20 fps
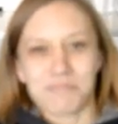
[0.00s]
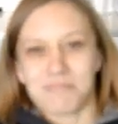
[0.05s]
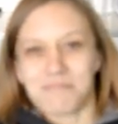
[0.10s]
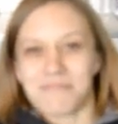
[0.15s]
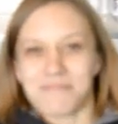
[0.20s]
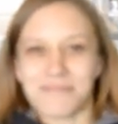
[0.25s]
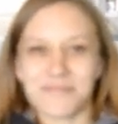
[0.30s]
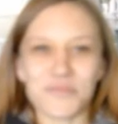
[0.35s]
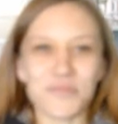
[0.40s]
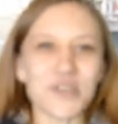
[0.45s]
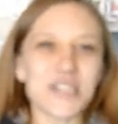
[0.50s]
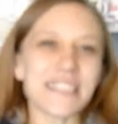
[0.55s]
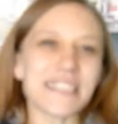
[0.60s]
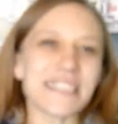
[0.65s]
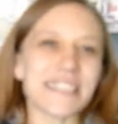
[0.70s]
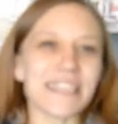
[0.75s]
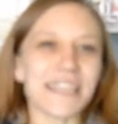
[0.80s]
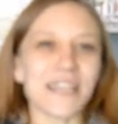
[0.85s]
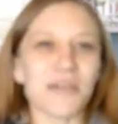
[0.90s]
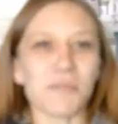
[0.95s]
We'll
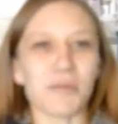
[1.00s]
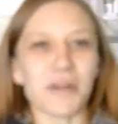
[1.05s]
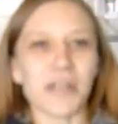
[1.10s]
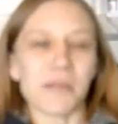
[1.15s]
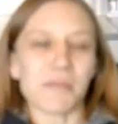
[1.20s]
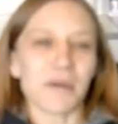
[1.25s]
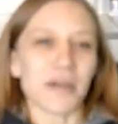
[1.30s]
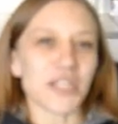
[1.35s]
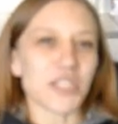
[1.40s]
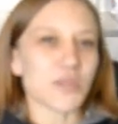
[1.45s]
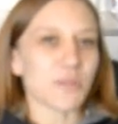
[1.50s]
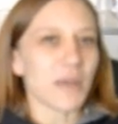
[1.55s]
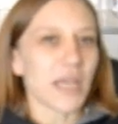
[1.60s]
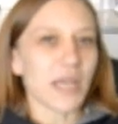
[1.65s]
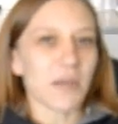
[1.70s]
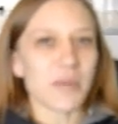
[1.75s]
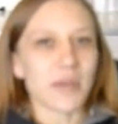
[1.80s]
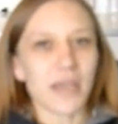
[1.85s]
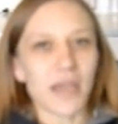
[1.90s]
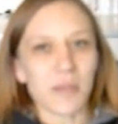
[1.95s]
see, pretty much,
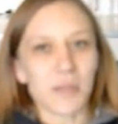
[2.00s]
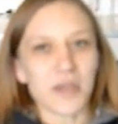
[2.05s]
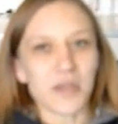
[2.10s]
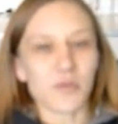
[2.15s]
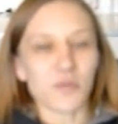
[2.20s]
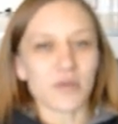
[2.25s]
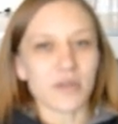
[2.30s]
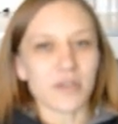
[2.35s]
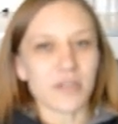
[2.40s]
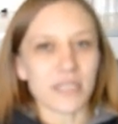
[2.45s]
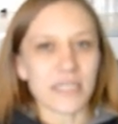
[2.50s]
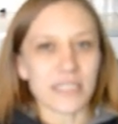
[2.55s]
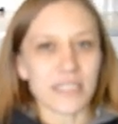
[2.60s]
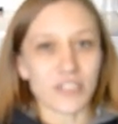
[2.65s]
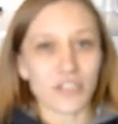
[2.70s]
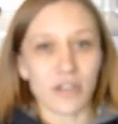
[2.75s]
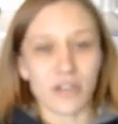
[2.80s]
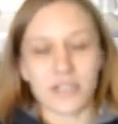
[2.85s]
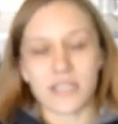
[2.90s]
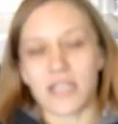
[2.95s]
maybe. I mean, it
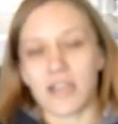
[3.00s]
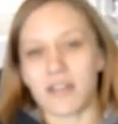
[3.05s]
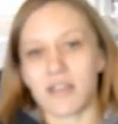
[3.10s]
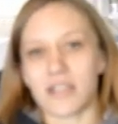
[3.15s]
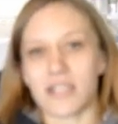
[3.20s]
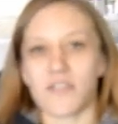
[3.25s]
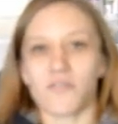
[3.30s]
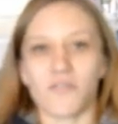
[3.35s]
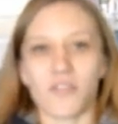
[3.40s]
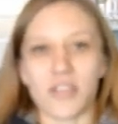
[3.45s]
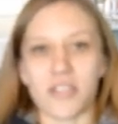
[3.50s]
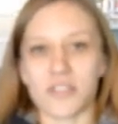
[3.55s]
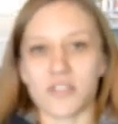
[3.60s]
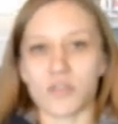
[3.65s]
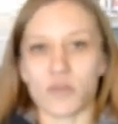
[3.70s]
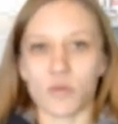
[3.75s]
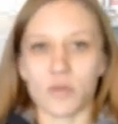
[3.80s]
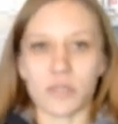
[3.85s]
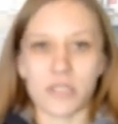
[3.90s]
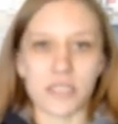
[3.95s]
starts out on the feet,
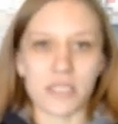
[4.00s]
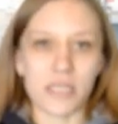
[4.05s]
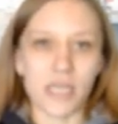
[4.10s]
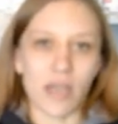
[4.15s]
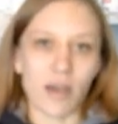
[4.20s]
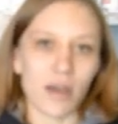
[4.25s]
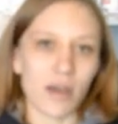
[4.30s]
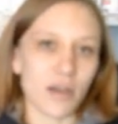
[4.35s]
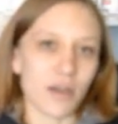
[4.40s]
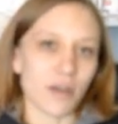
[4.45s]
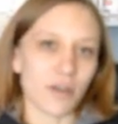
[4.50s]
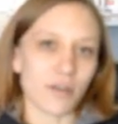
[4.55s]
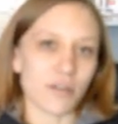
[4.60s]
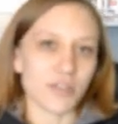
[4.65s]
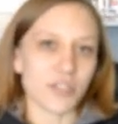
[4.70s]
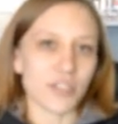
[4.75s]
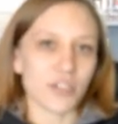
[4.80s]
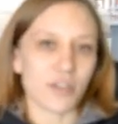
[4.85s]
so we'll see how it goes.